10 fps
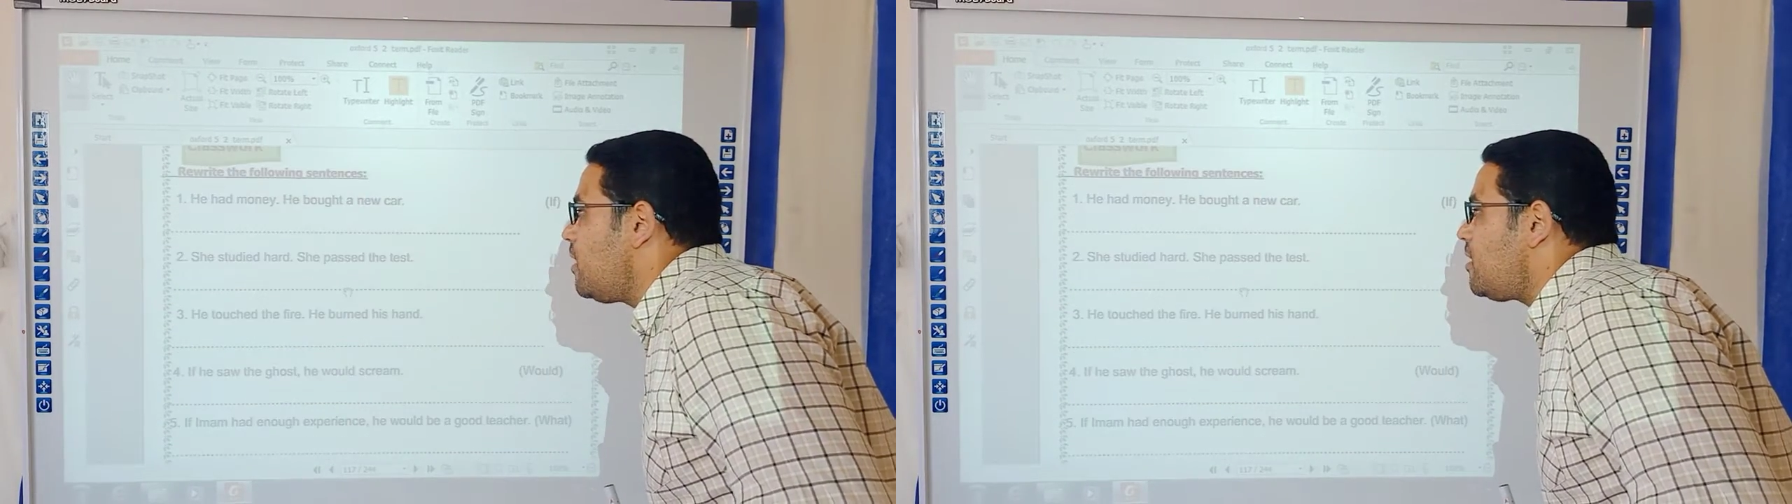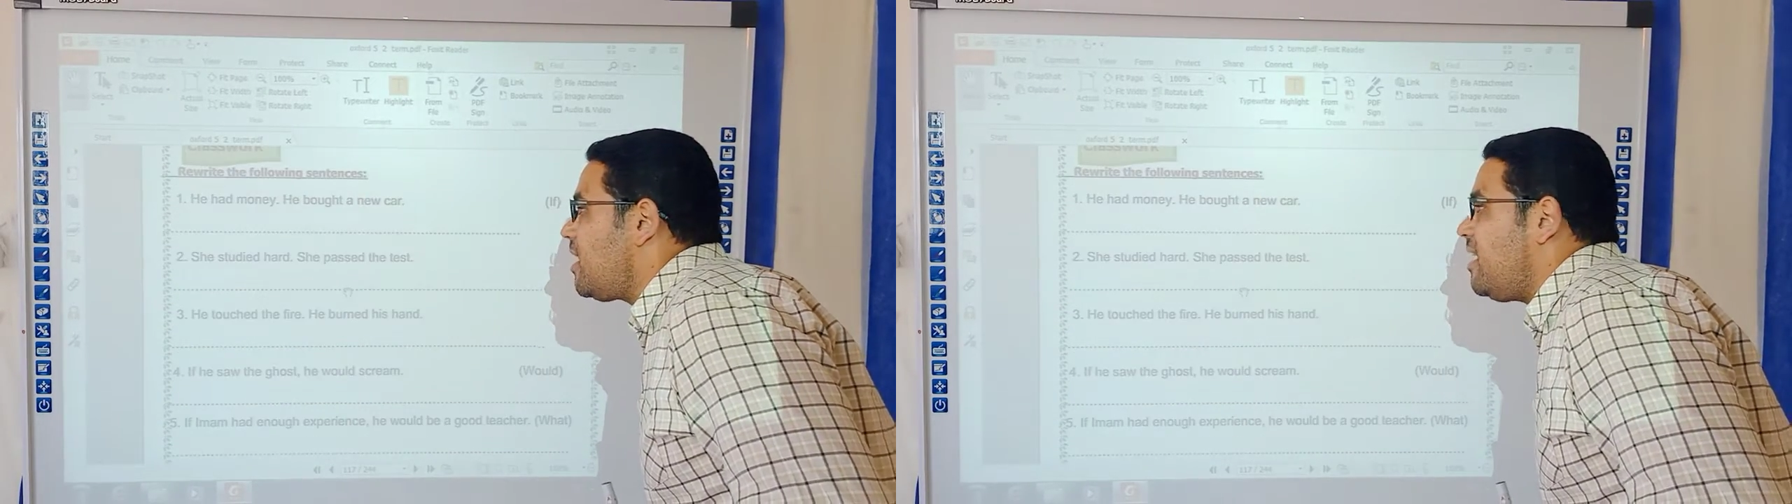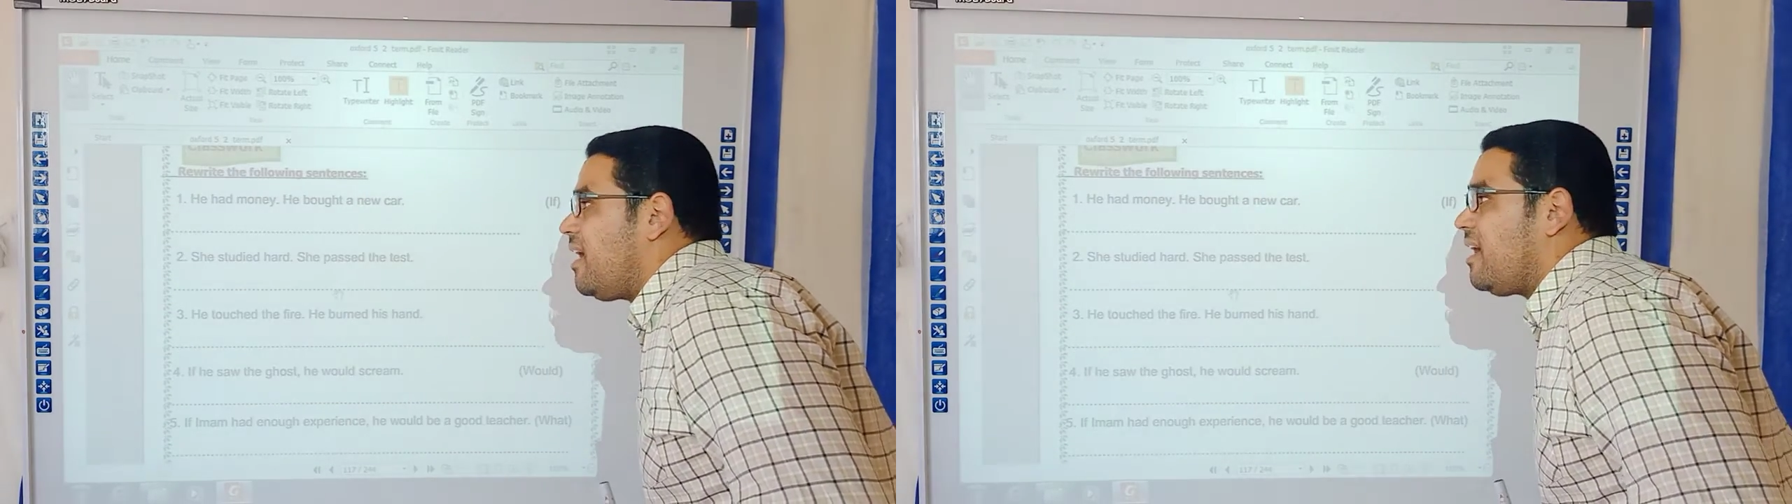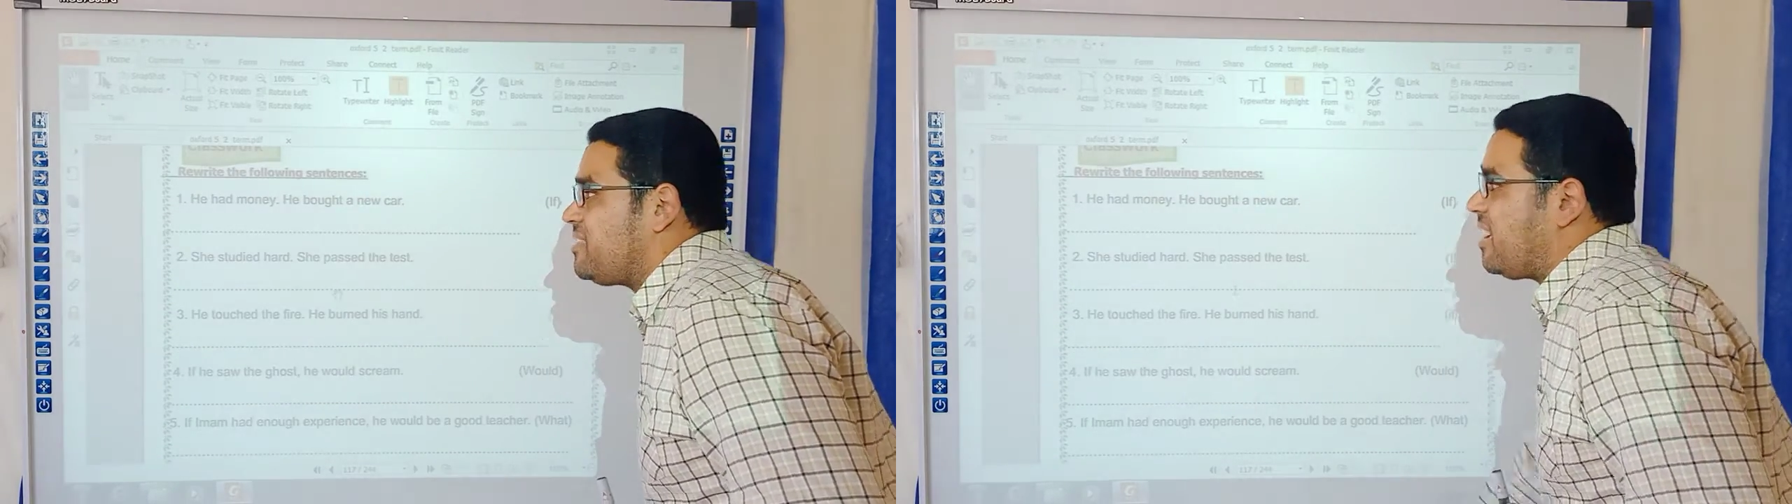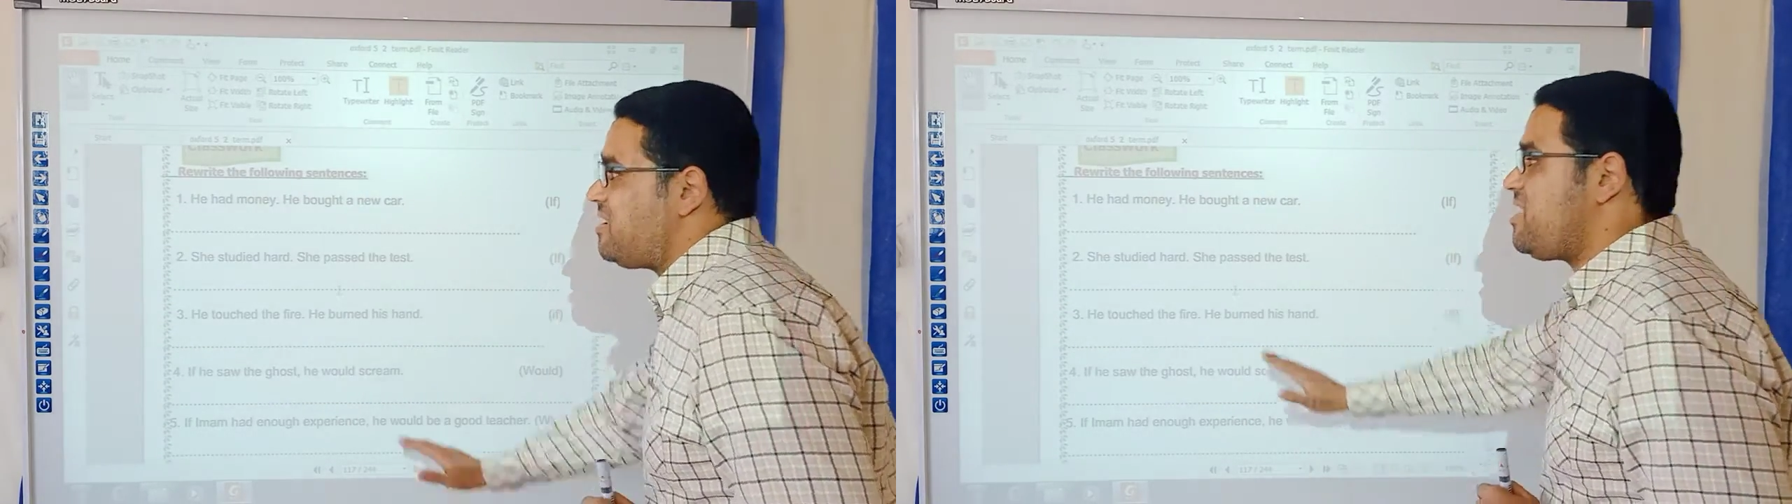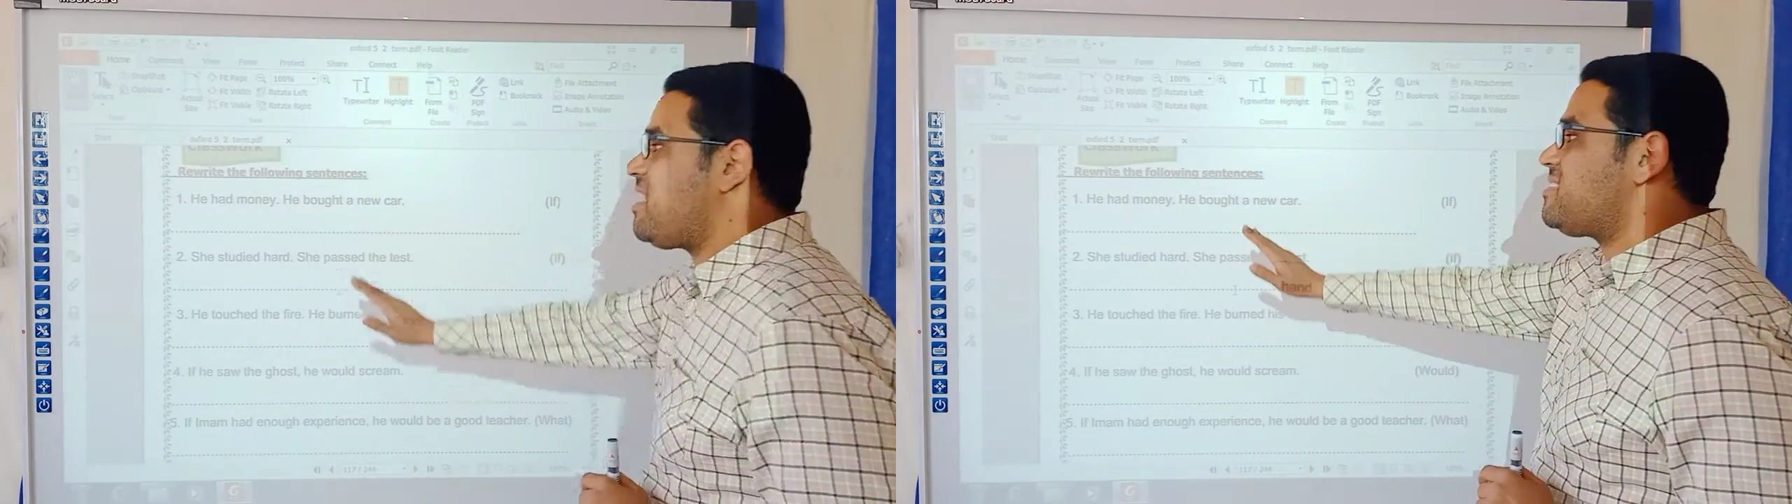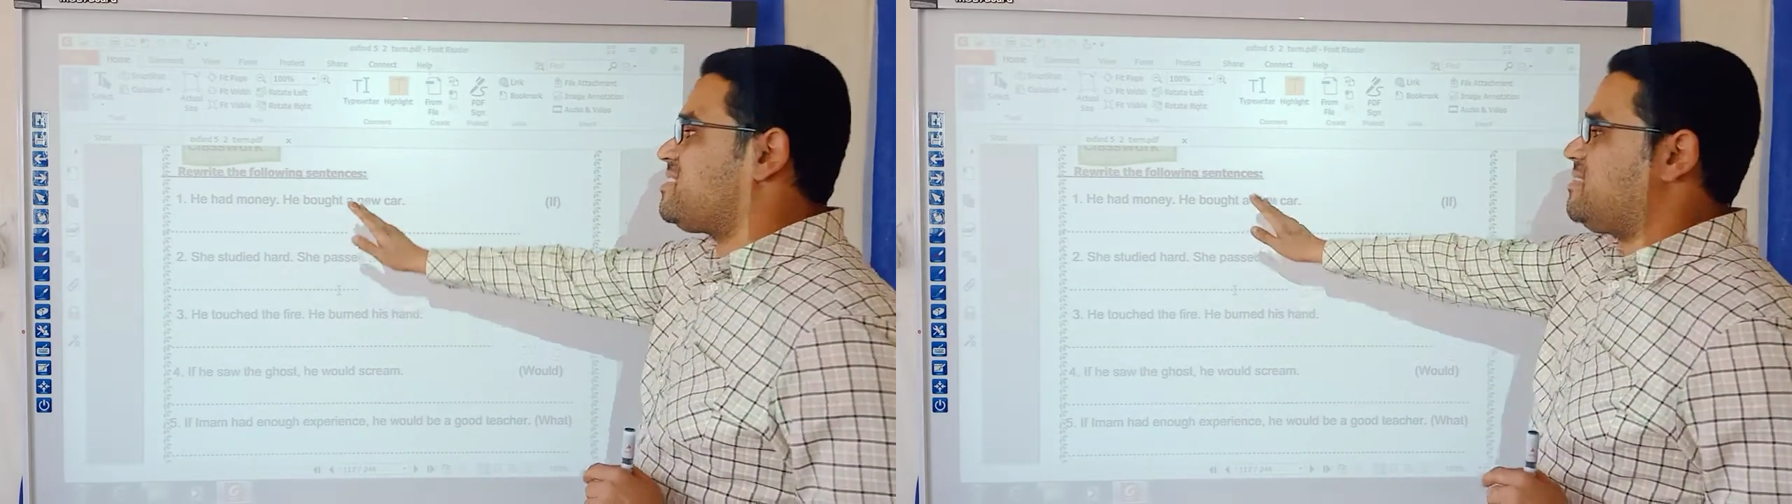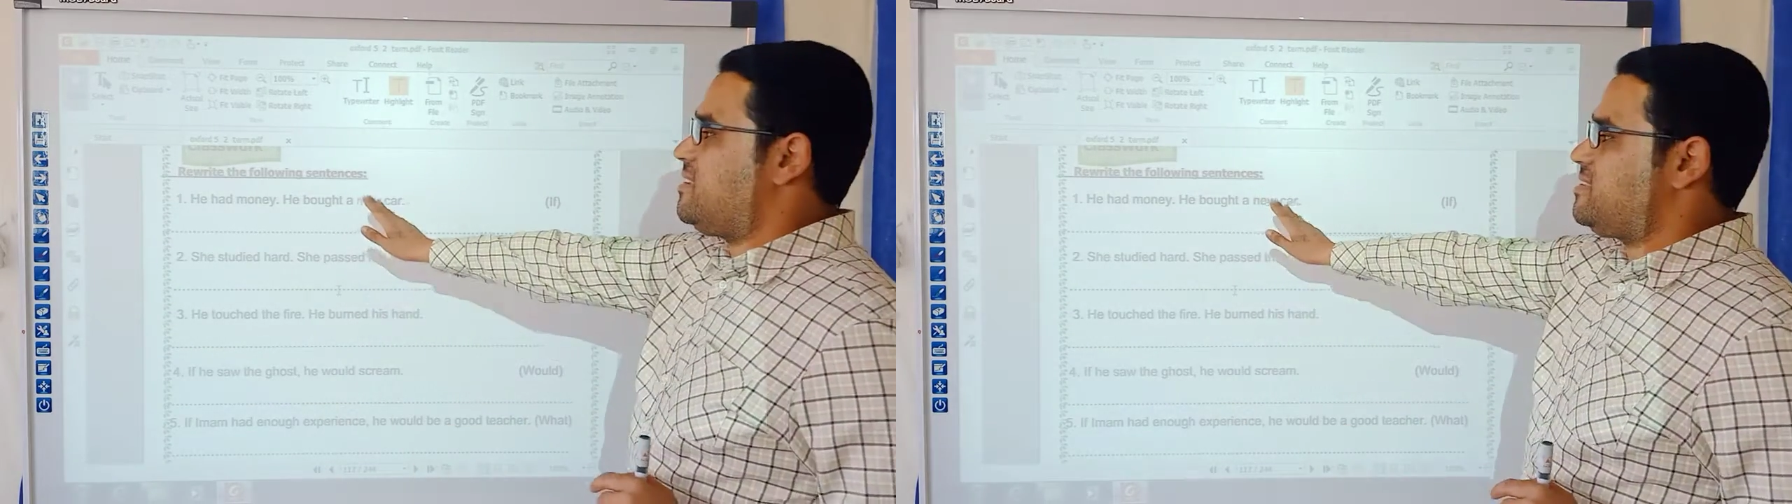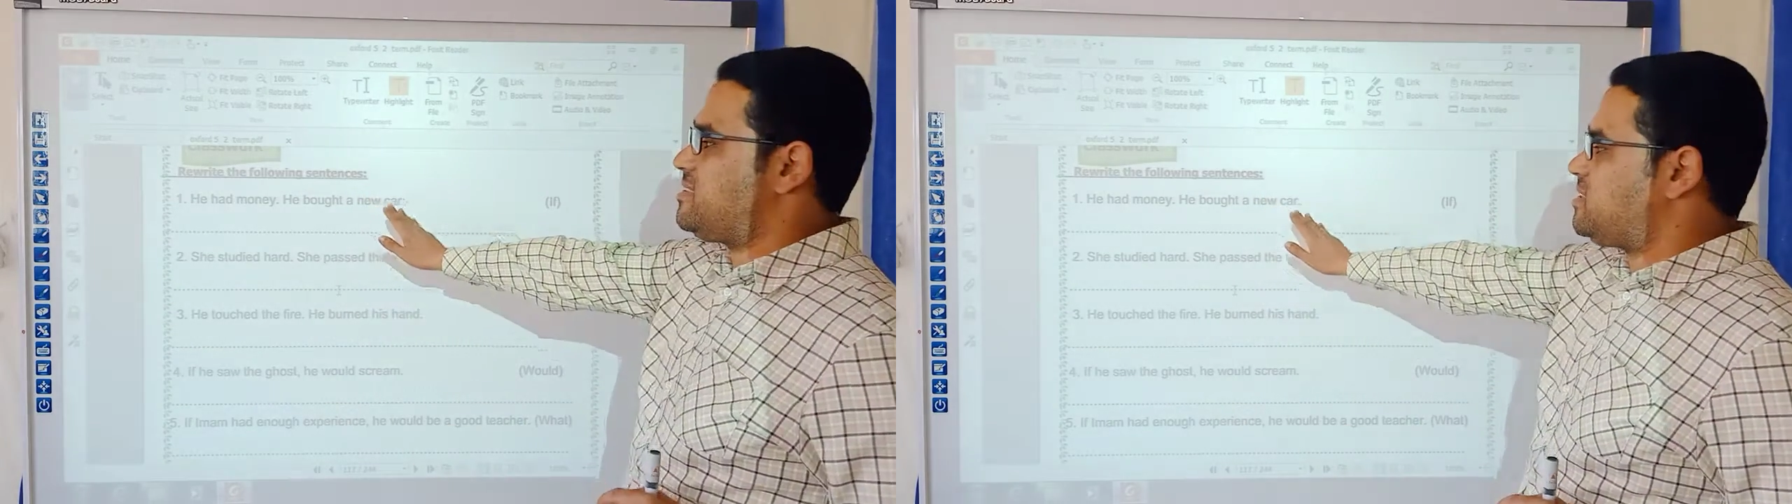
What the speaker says: Okay, and I think it's